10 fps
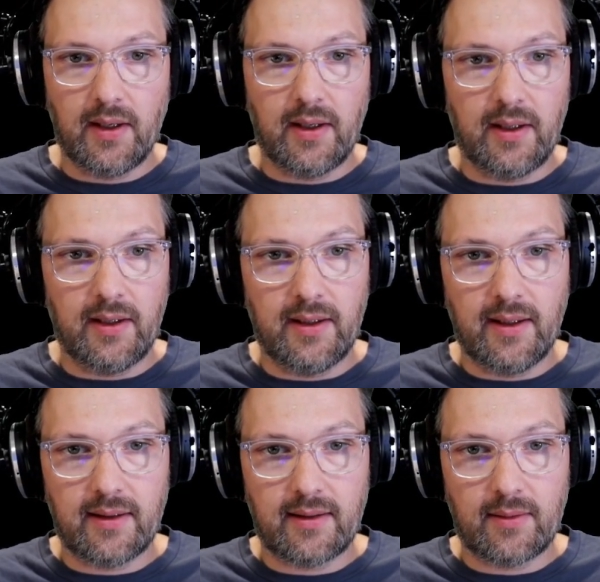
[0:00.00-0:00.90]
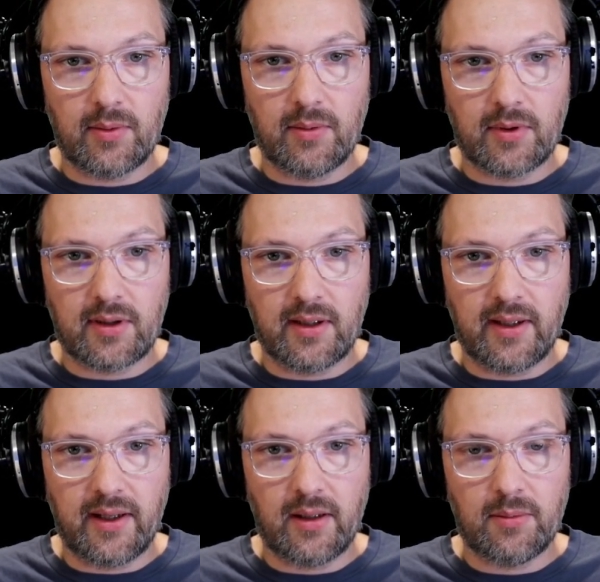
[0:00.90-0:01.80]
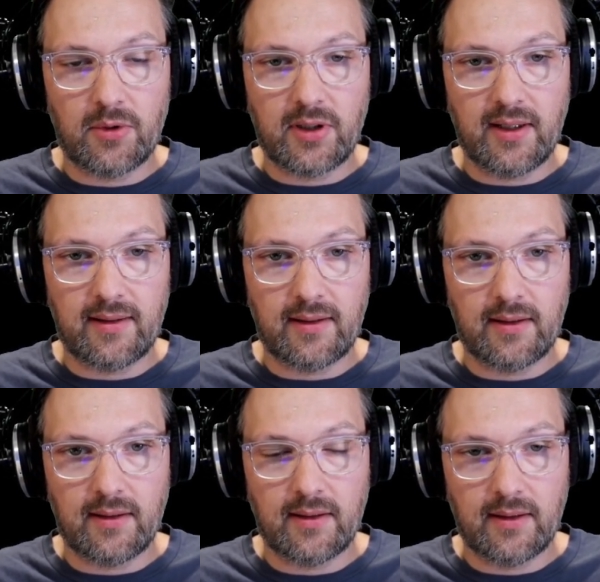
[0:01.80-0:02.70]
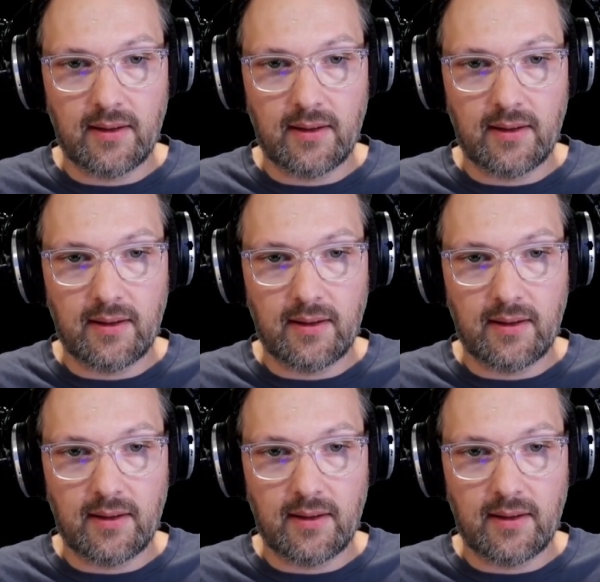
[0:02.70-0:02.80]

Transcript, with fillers: Yes, we want an Elm.json,